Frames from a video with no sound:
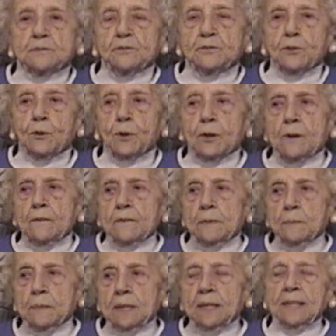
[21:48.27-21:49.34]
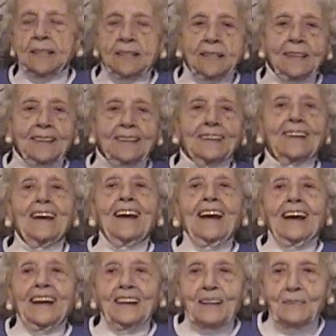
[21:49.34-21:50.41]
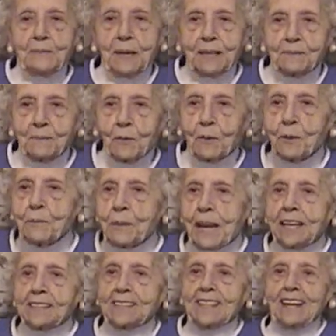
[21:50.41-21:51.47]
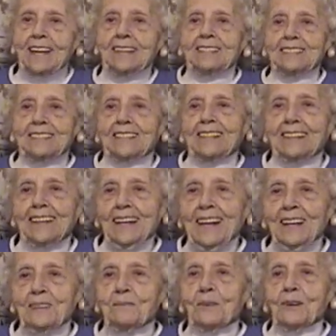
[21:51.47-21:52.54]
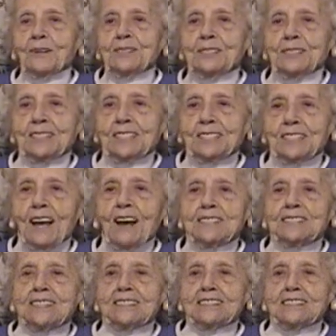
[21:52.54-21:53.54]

4 of them. That meant more pancakes, more sausages.